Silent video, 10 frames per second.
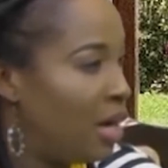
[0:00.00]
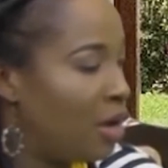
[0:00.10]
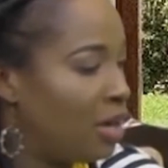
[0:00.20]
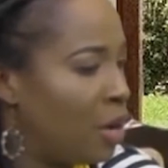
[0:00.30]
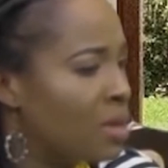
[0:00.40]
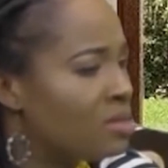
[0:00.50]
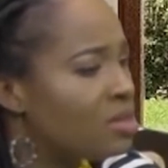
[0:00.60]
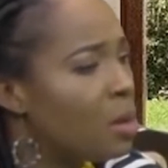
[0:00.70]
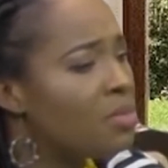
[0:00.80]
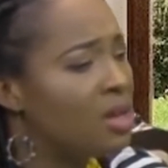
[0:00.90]
There, there was
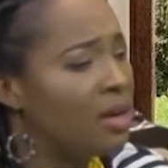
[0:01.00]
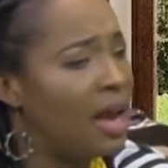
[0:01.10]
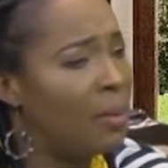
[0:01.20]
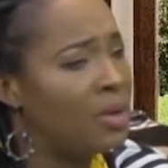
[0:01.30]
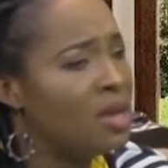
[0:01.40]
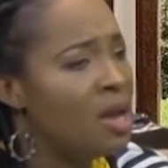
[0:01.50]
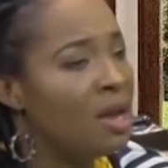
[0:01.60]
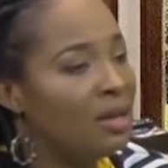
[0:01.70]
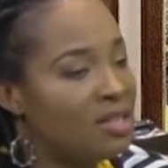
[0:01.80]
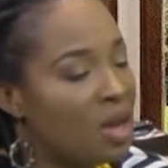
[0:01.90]
something that was,
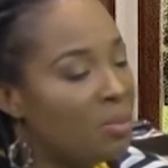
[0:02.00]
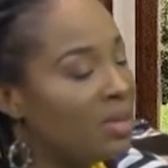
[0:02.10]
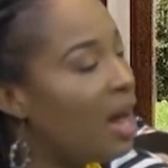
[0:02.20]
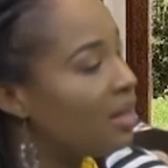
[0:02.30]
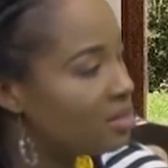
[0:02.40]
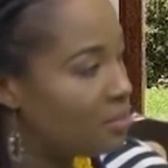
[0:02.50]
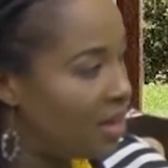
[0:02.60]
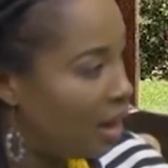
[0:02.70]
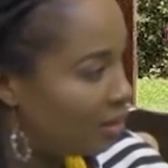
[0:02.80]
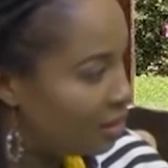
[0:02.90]
some dots
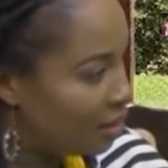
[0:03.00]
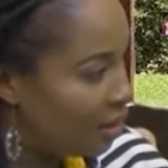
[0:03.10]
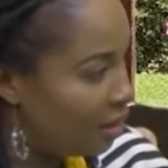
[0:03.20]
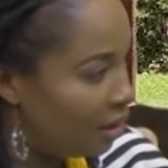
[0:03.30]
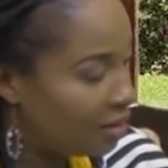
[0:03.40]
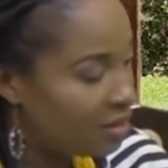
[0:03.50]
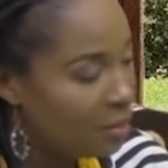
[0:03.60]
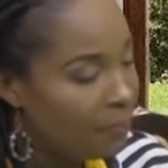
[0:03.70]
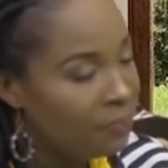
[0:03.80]
began to connect.